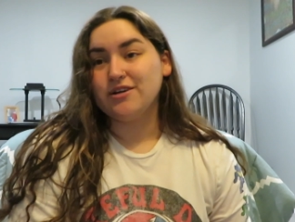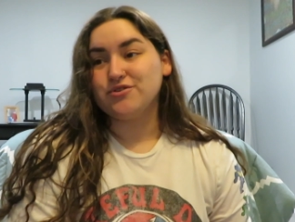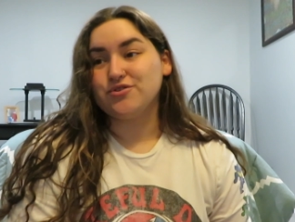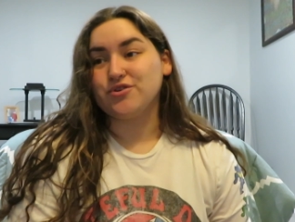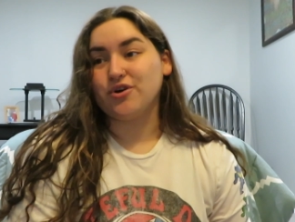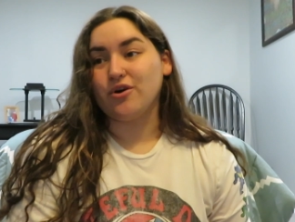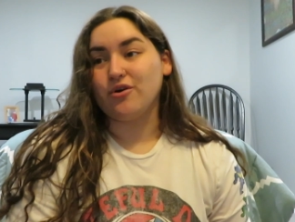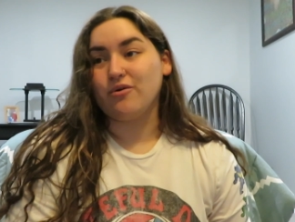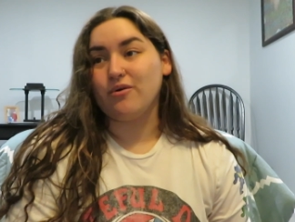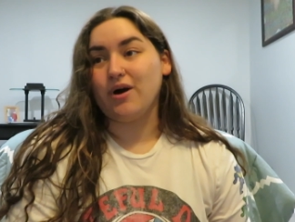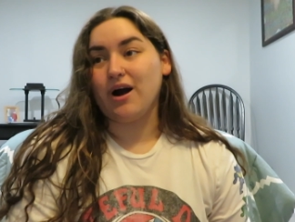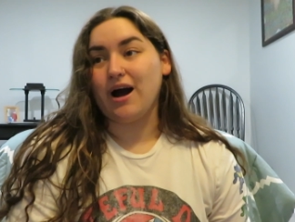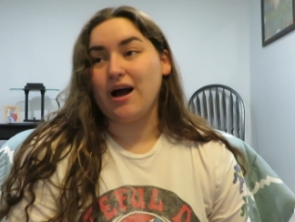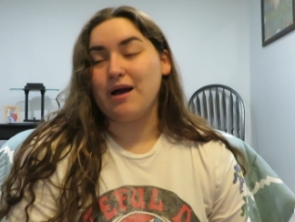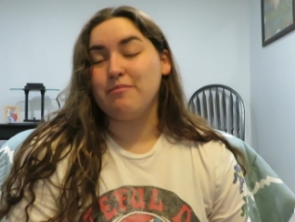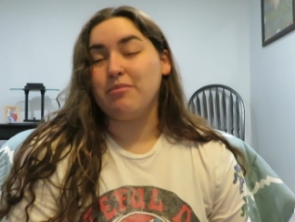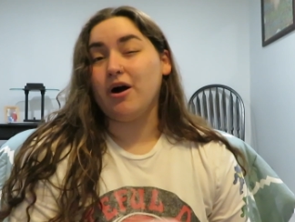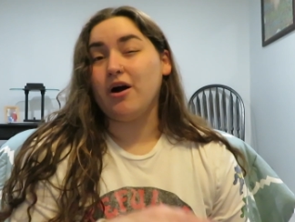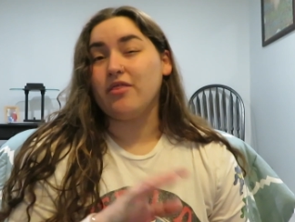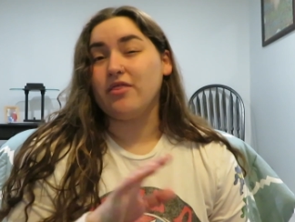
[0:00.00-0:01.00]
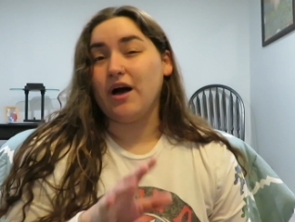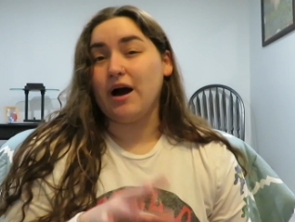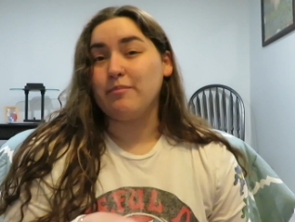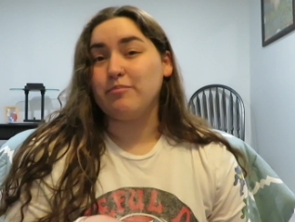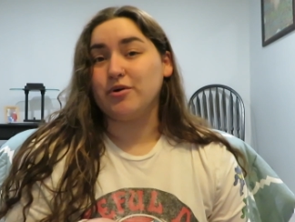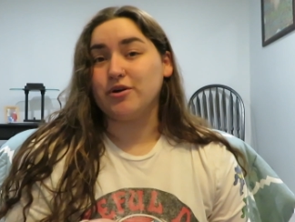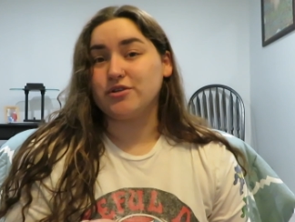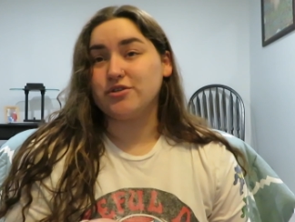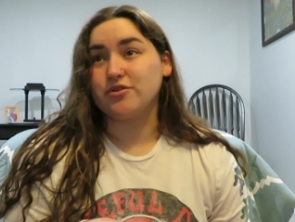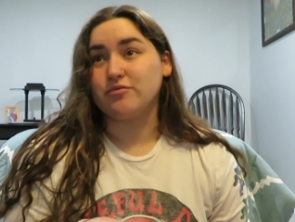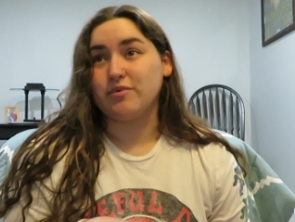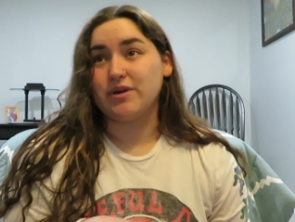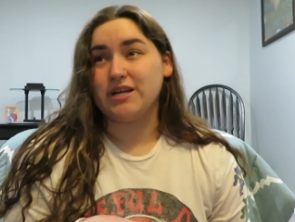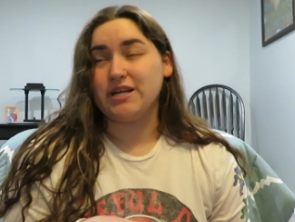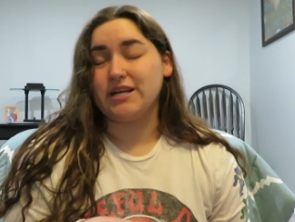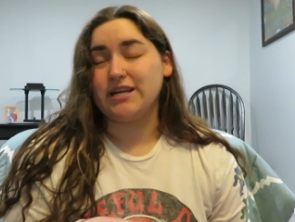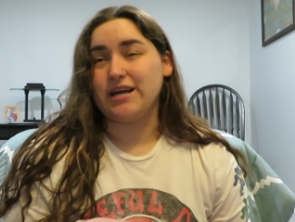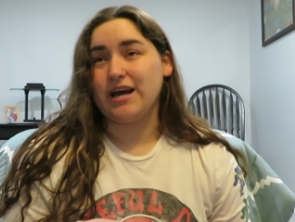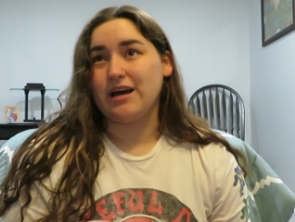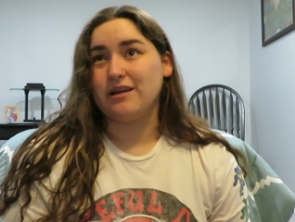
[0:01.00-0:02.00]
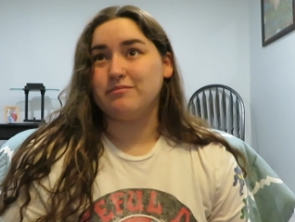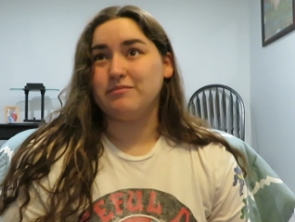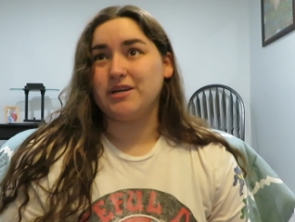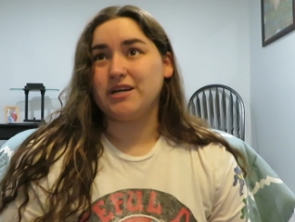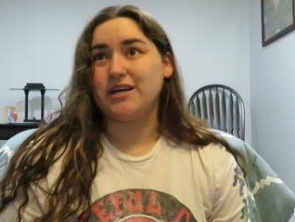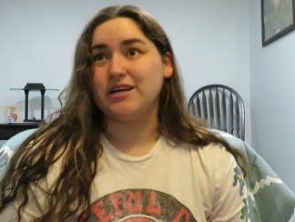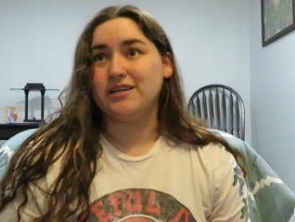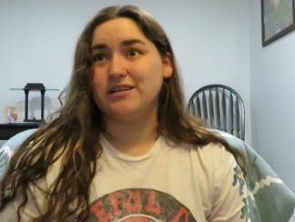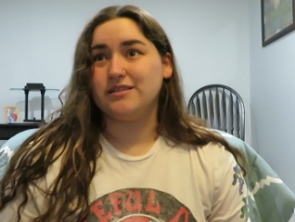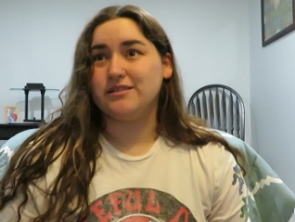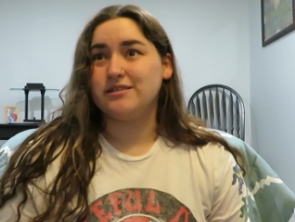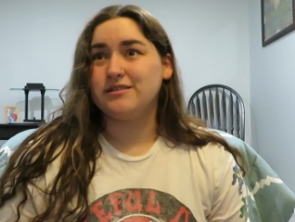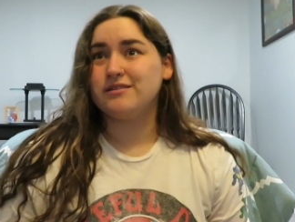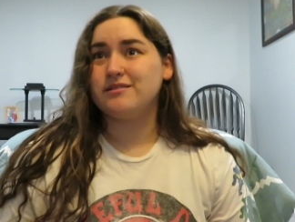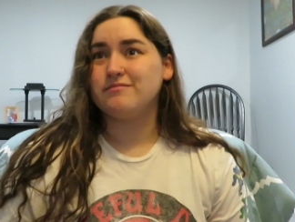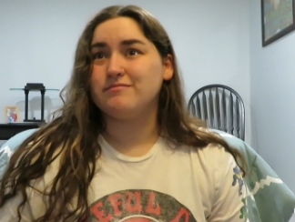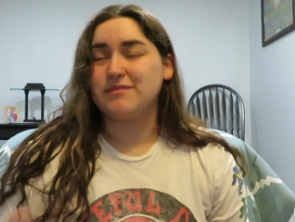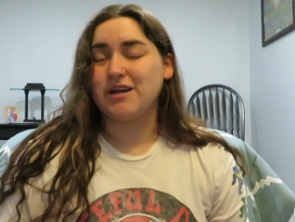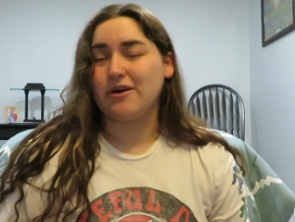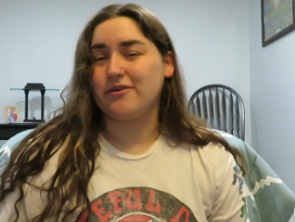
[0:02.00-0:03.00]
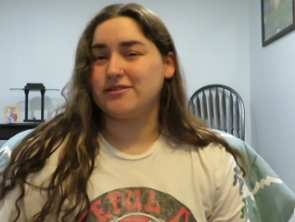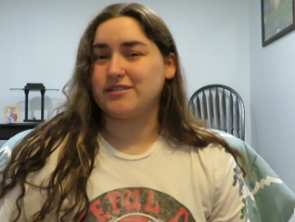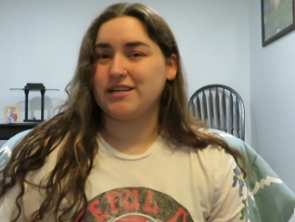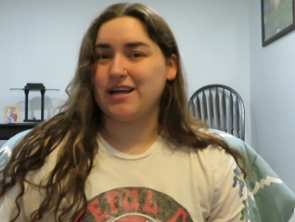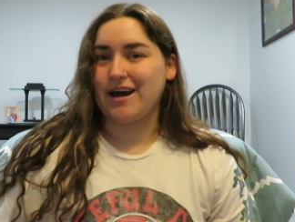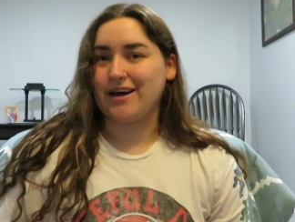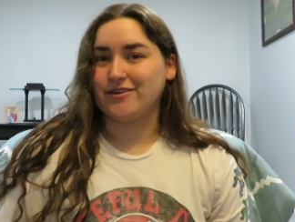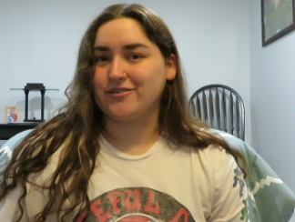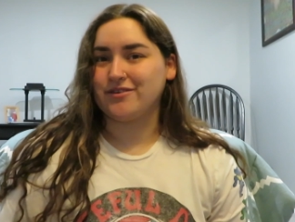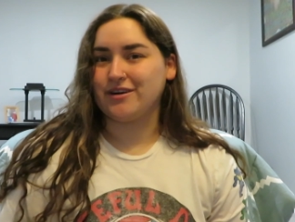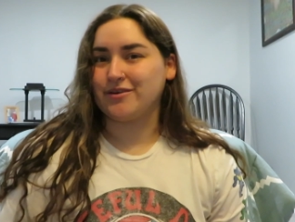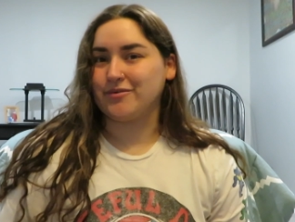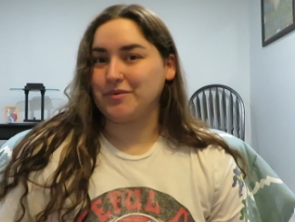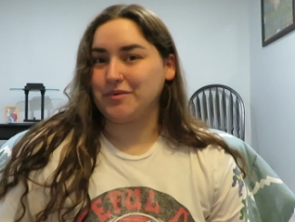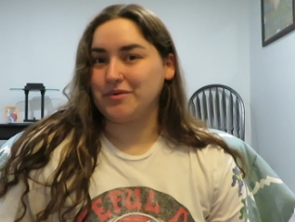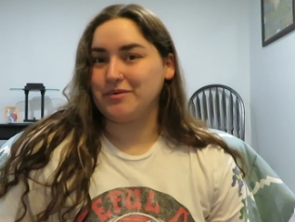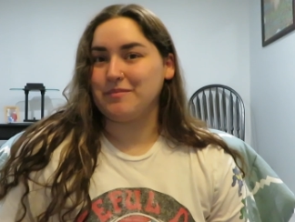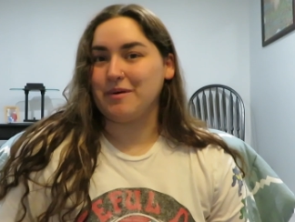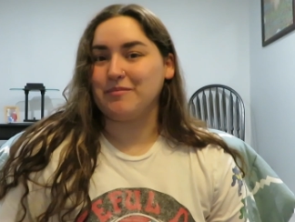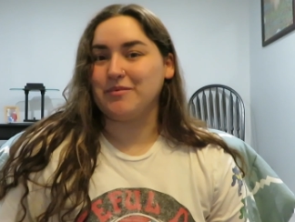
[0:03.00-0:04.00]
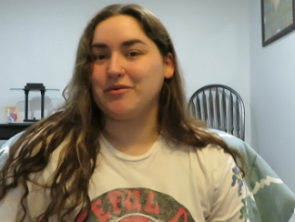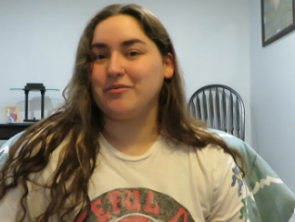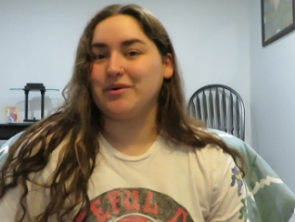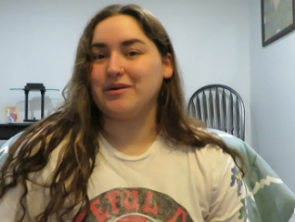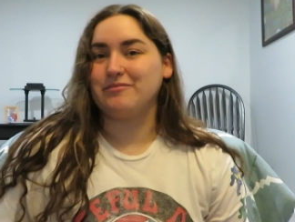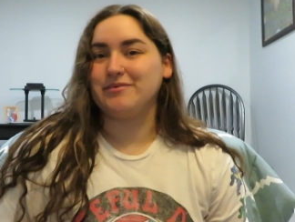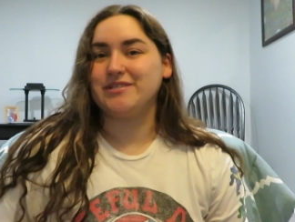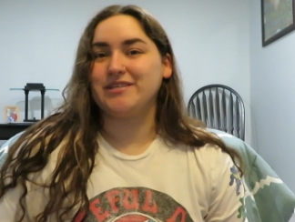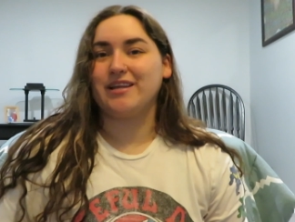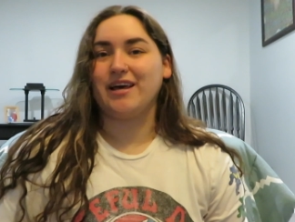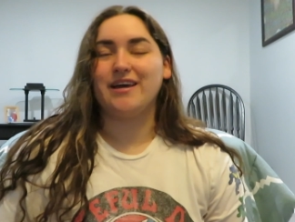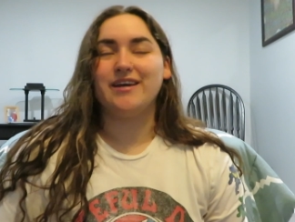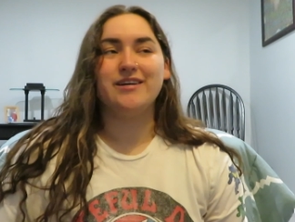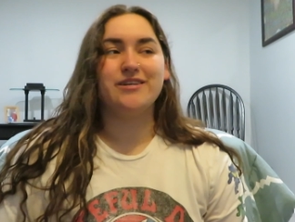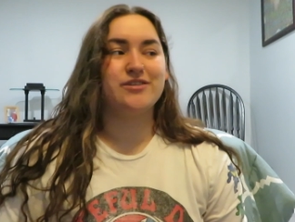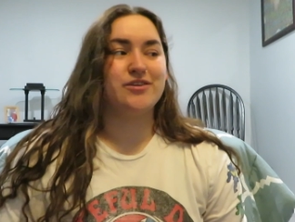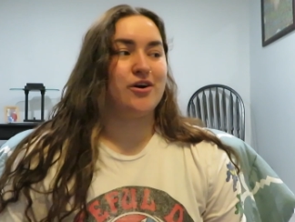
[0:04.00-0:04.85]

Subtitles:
So I bought that book to read it again because now as an adult I don't really remember what it was like.